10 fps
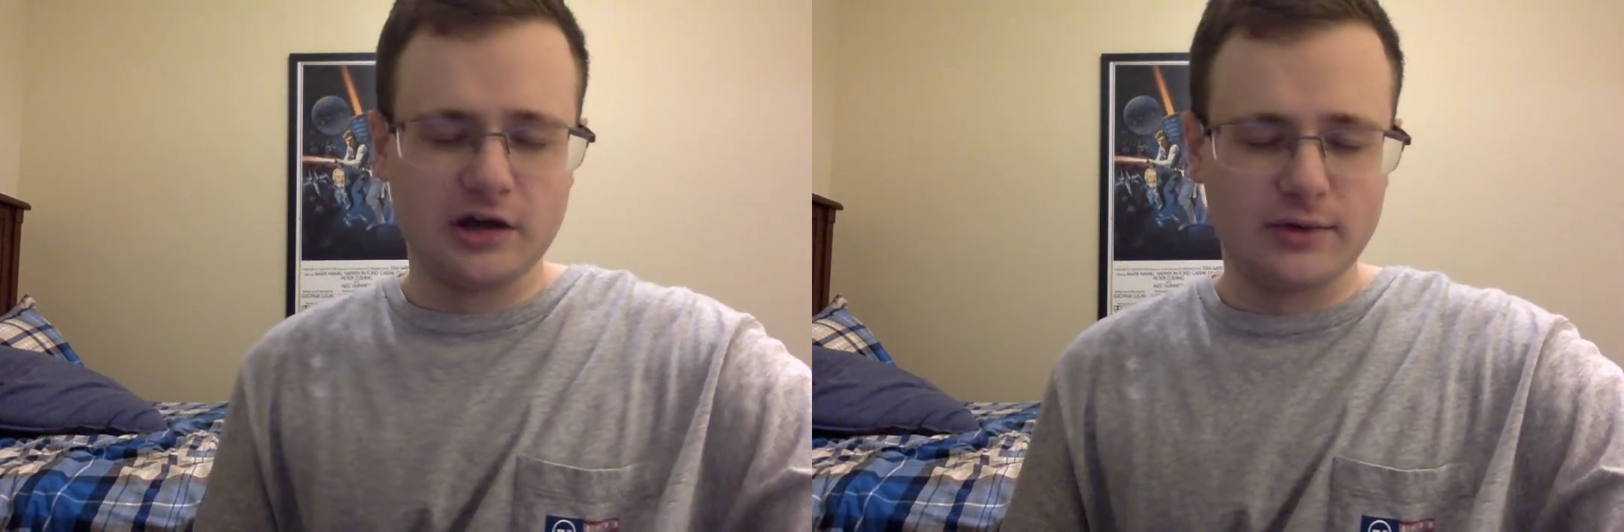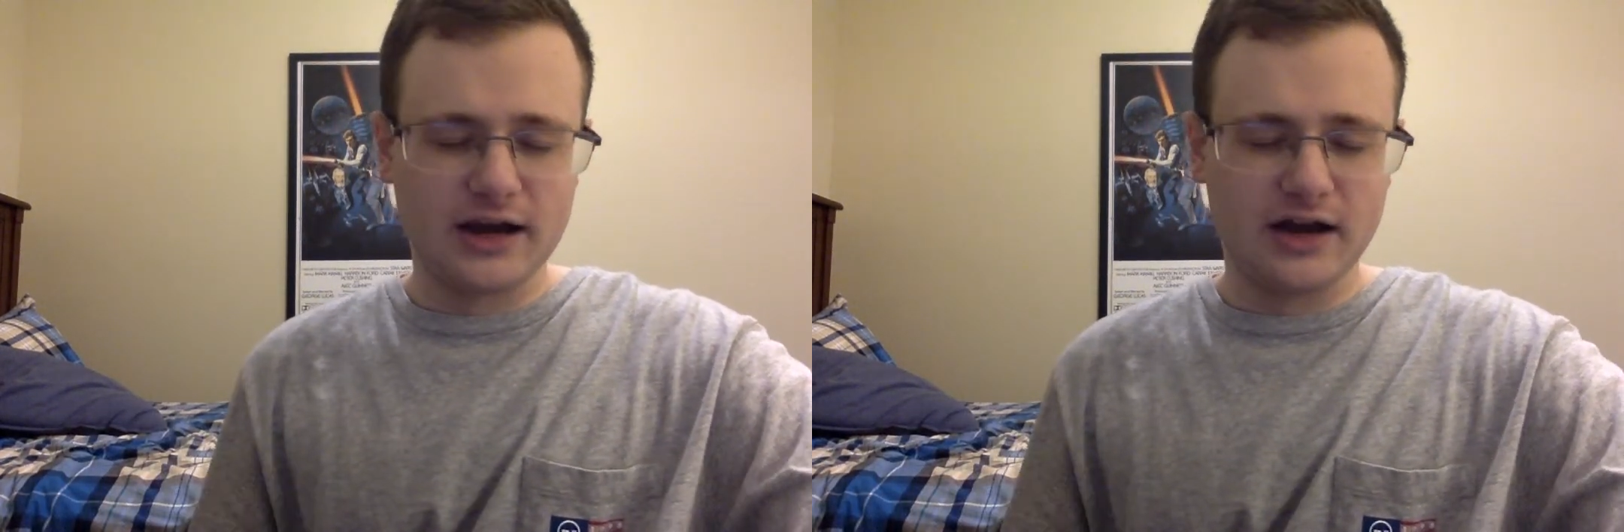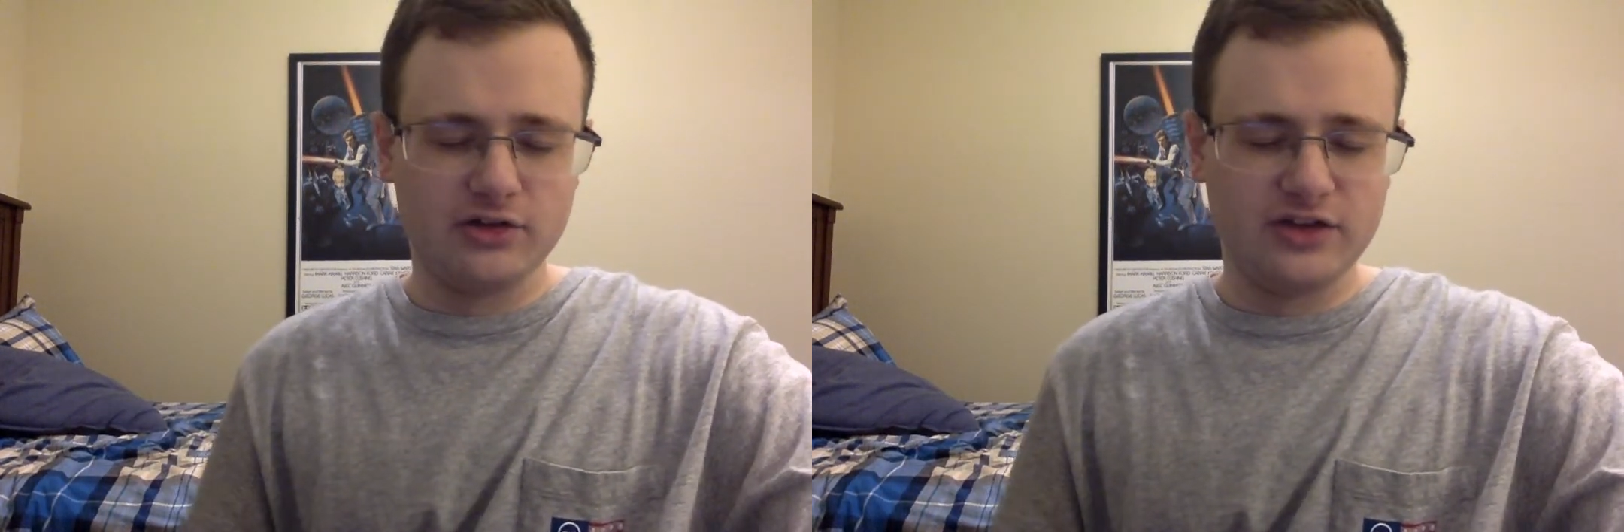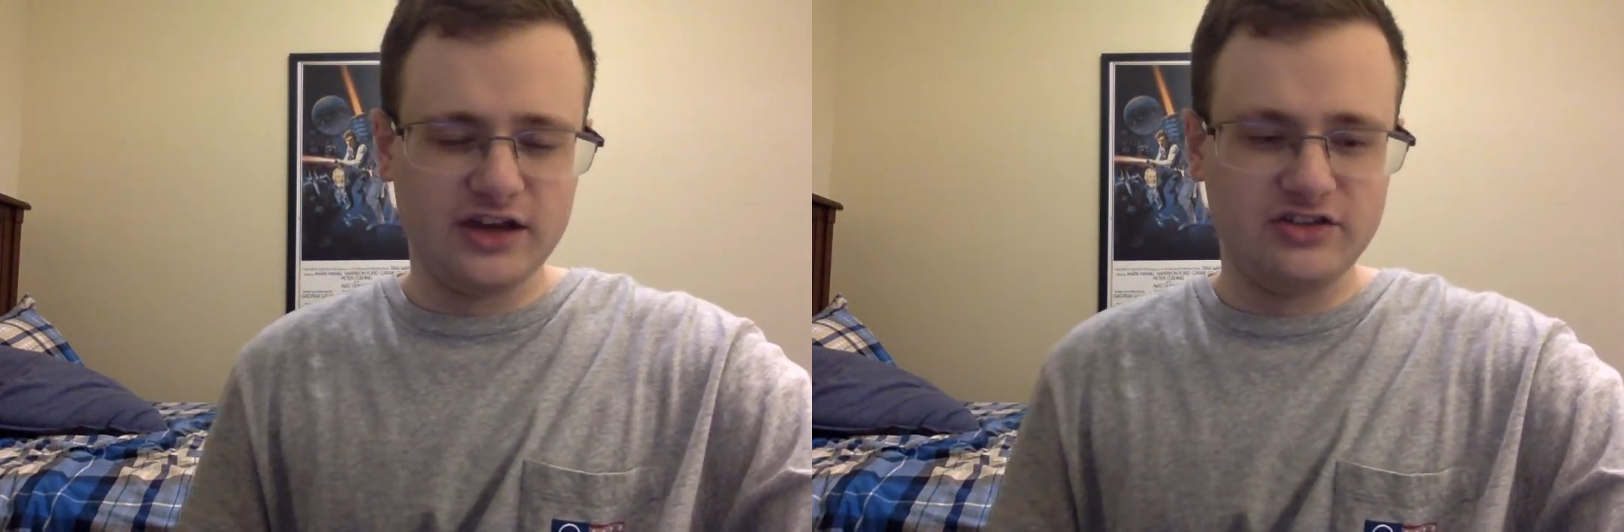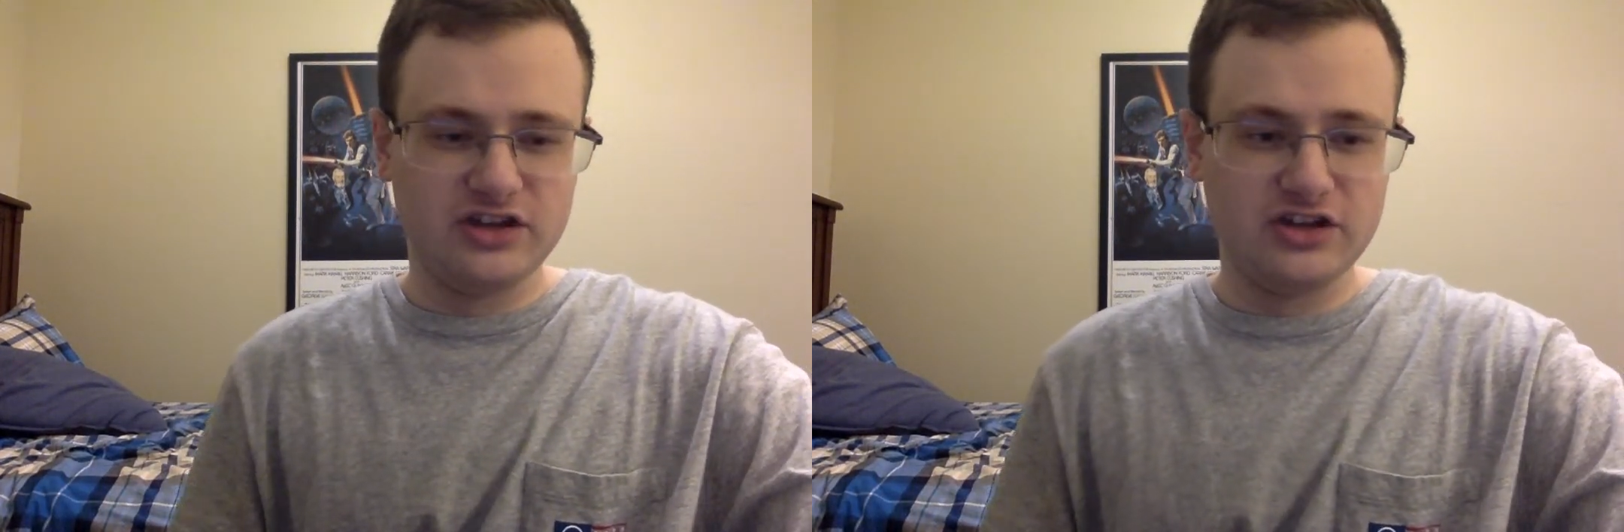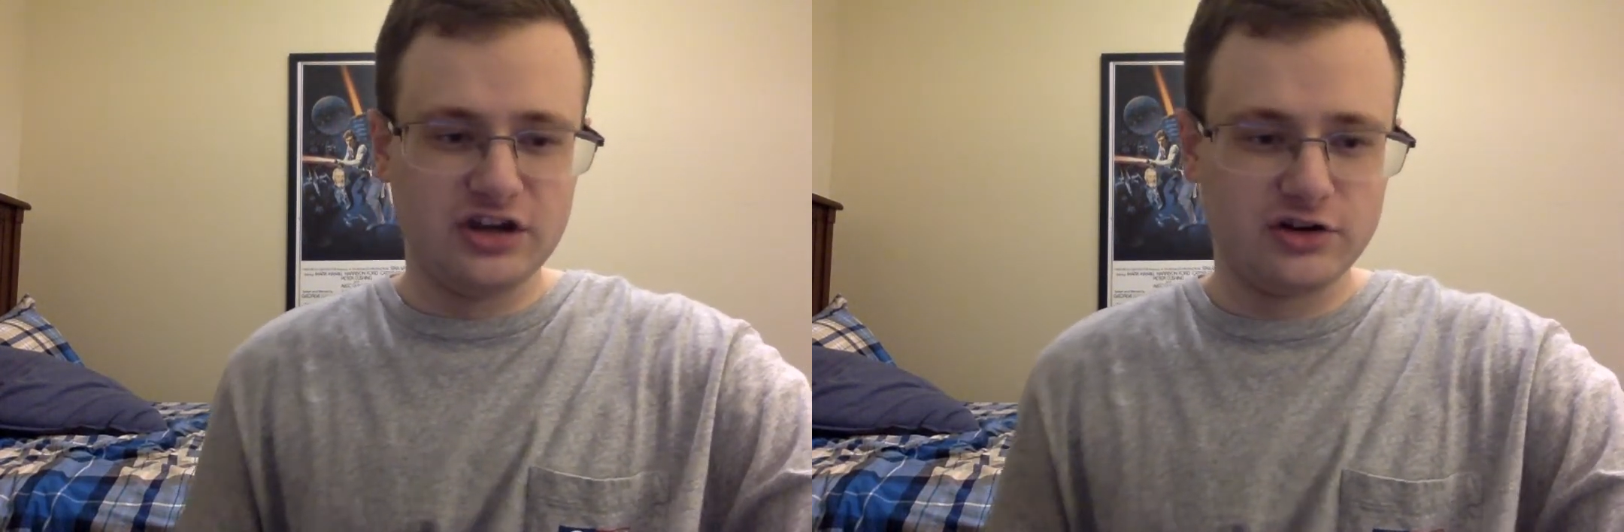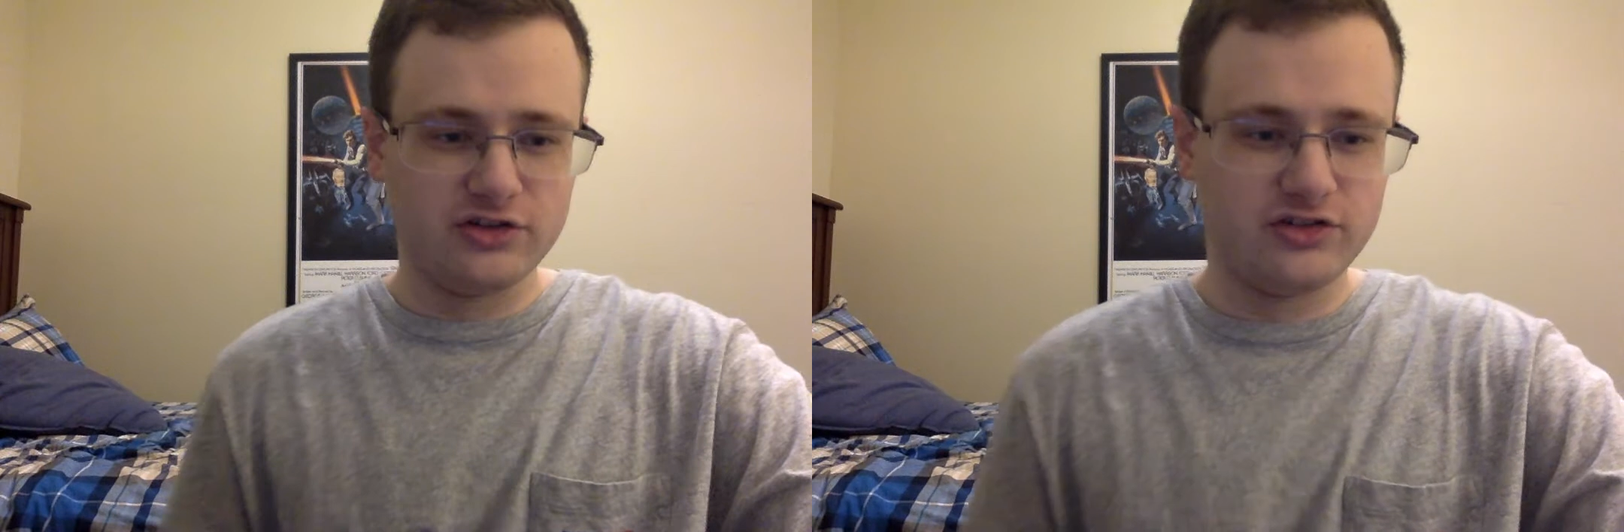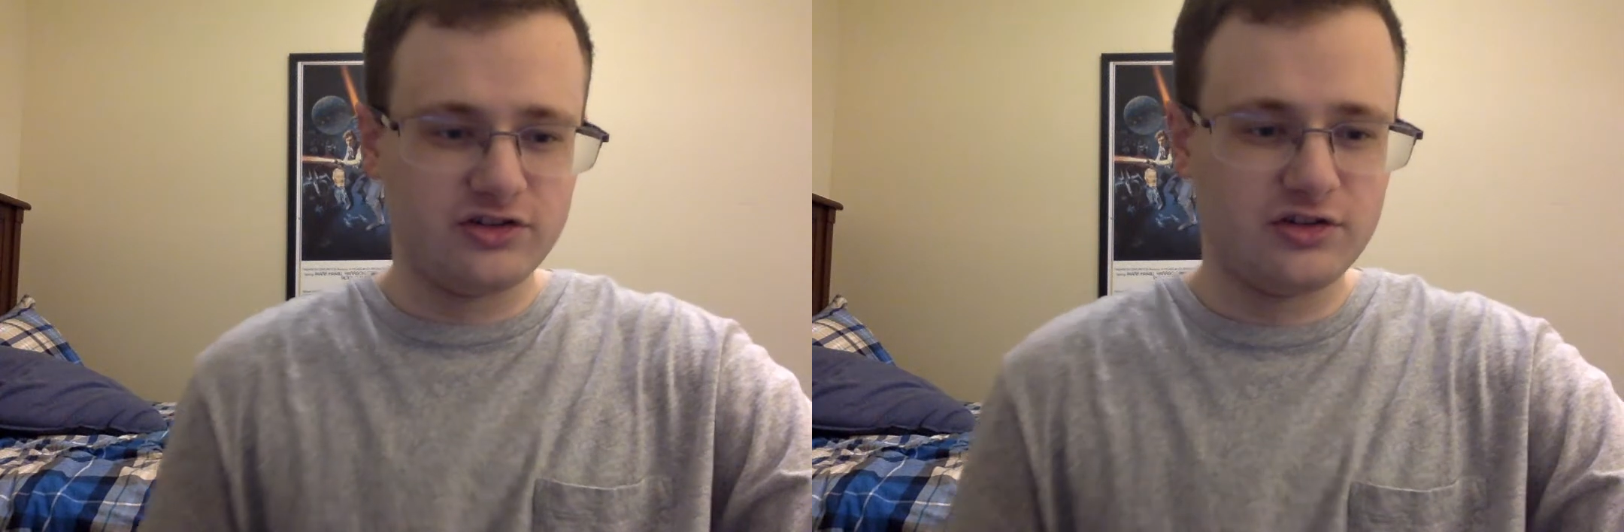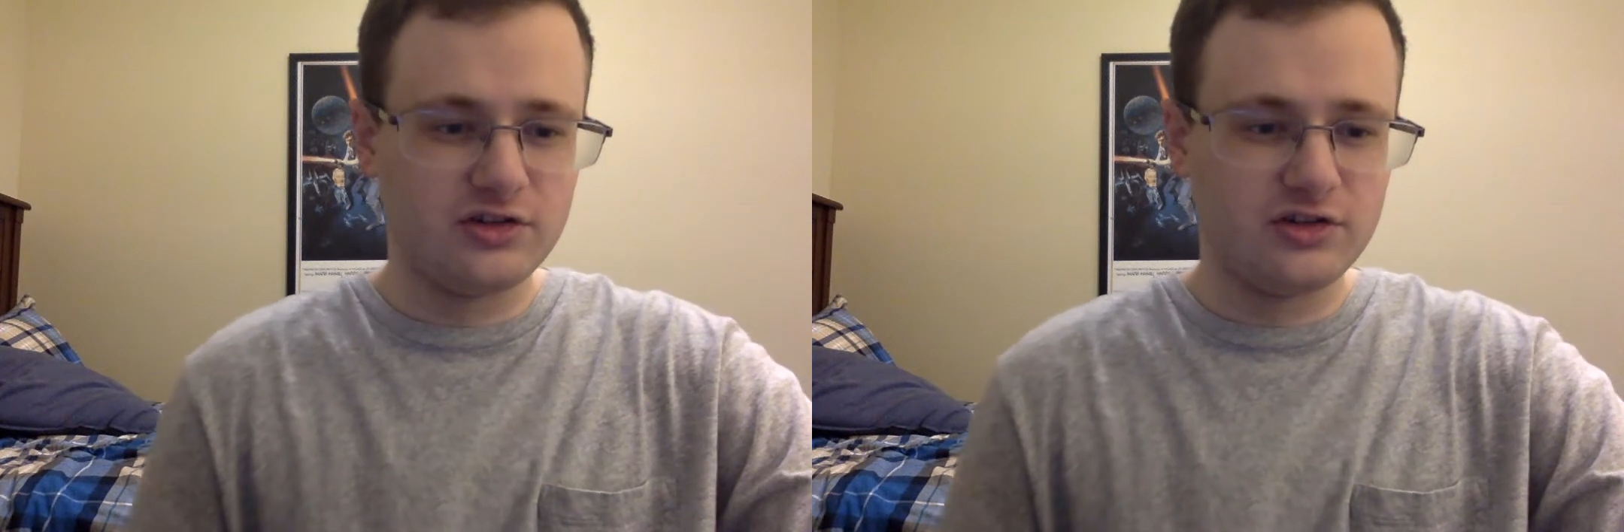around 18 years